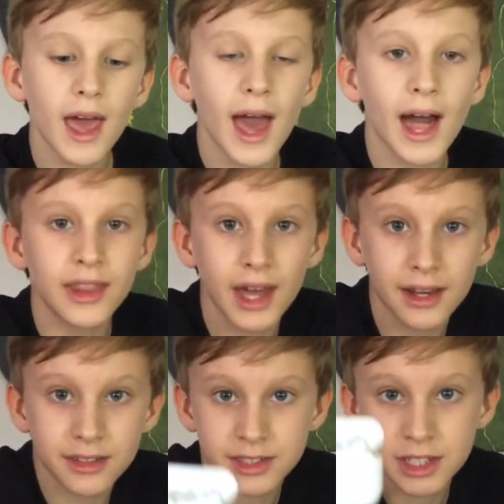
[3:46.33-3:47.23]
And how
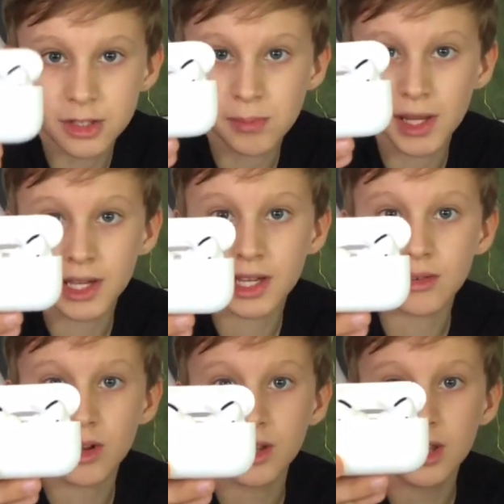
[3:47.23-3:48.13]
many times do I
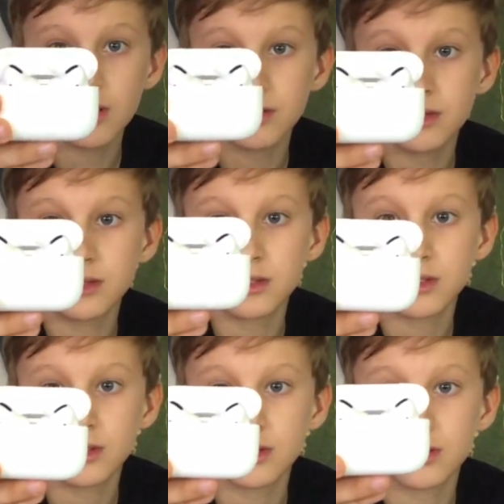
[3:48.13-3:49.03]
have to tell you? We
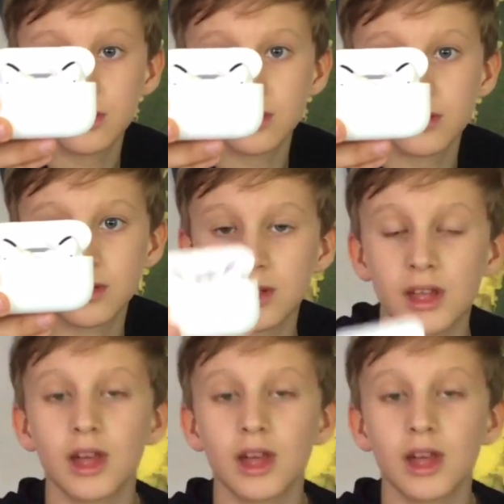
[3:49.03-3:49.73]
can't see it!